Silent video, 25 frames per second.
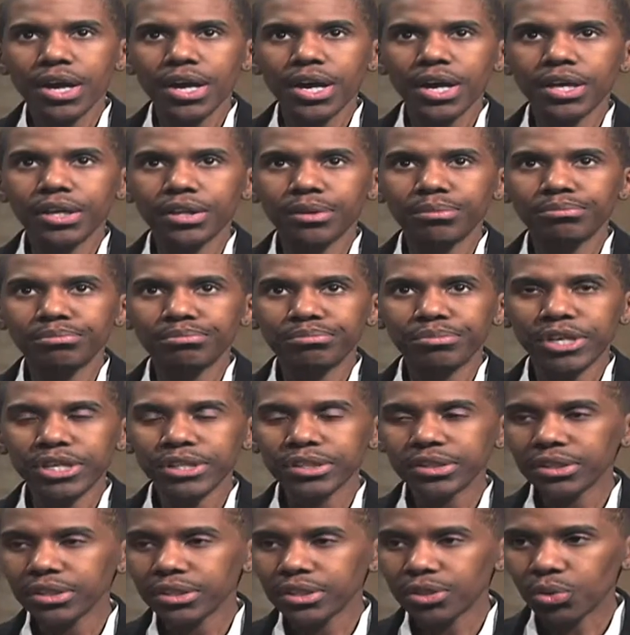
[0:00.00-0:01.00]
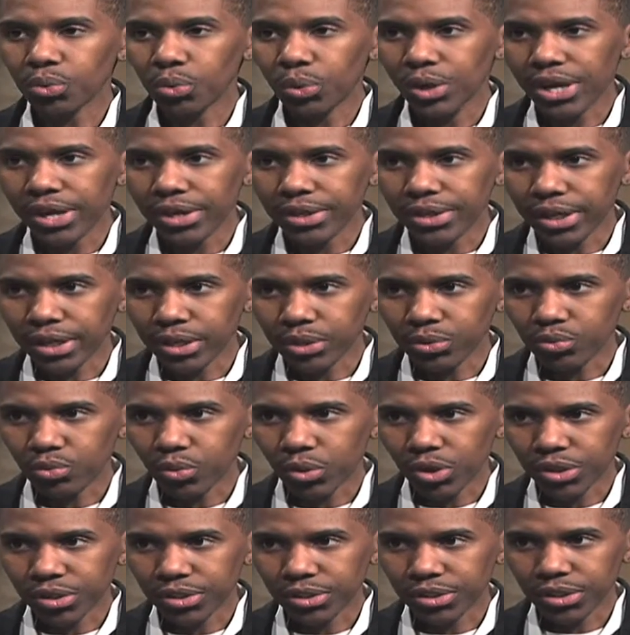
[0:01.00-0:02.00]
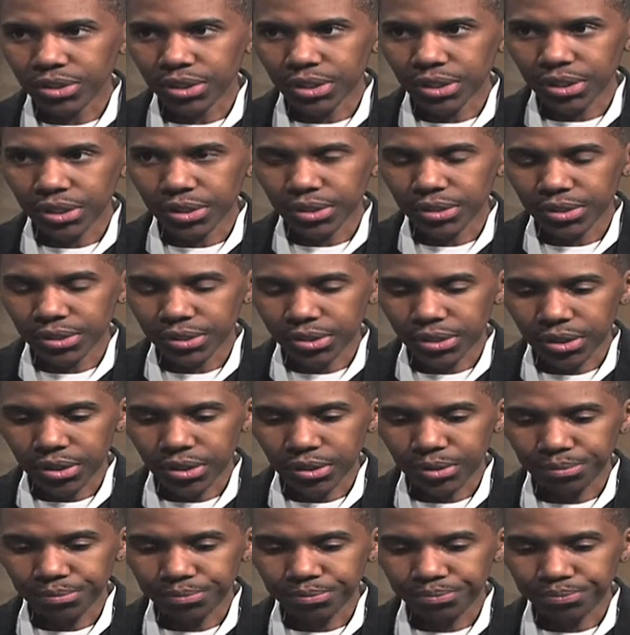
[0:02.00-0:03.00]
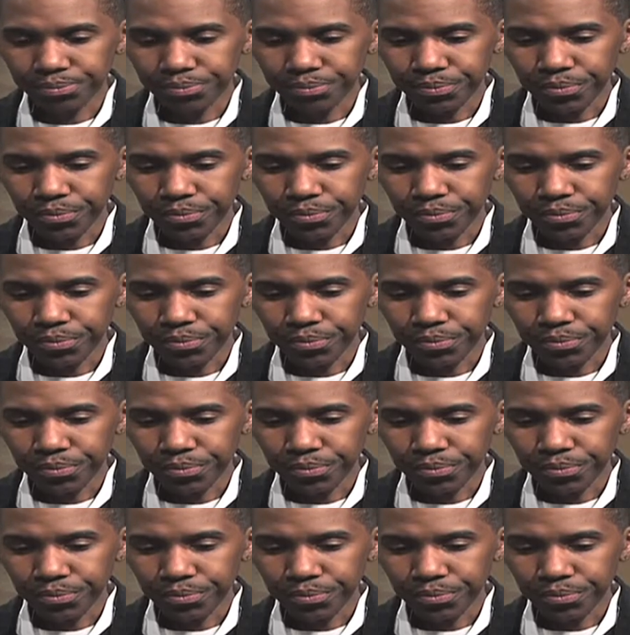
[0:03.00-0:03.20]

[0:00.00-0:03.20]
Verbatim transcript: And basically the way that it works is um,